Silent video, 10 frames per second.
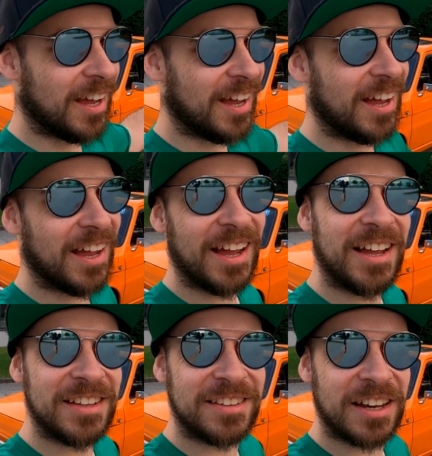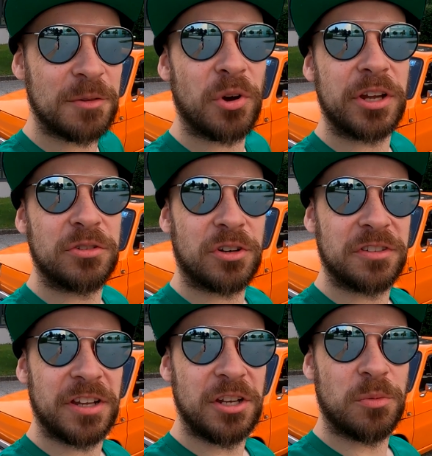and then I'm going to
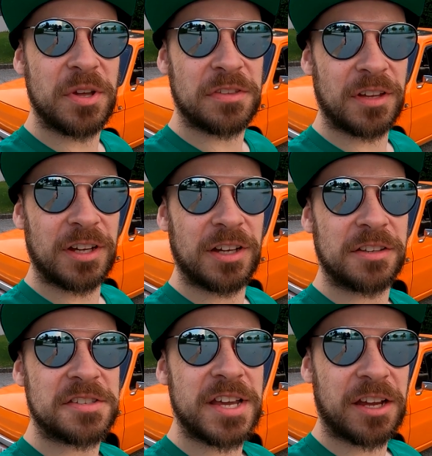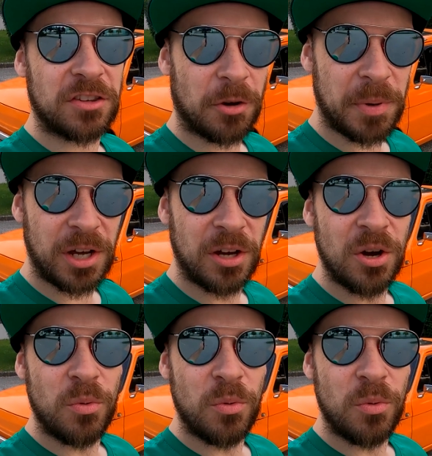continue with the second topic,